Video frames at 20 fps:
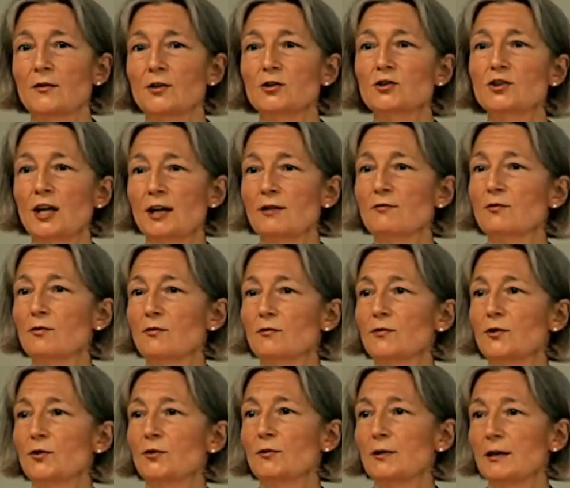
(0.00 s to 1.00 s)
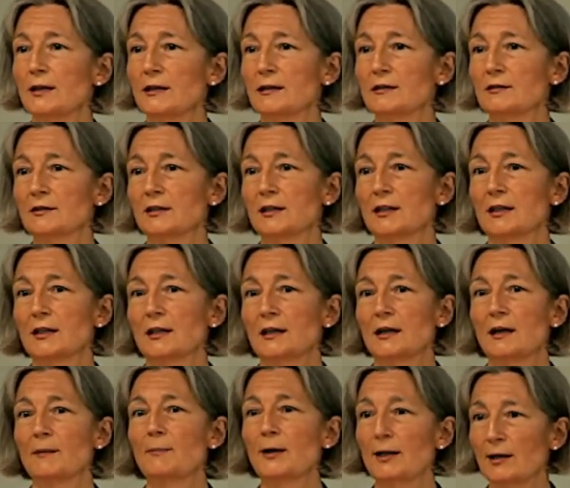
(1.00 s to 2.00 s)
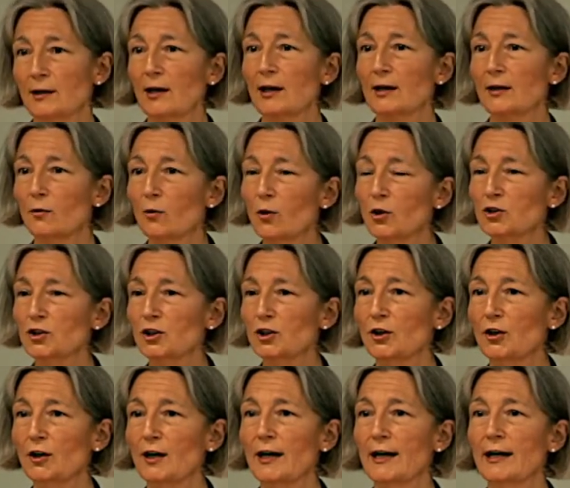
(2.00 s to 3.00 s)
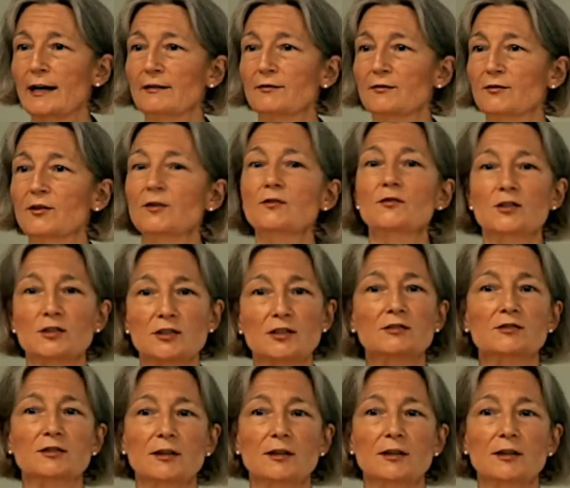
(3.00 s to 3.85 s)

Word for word: The general view is a bit like washing your hands. This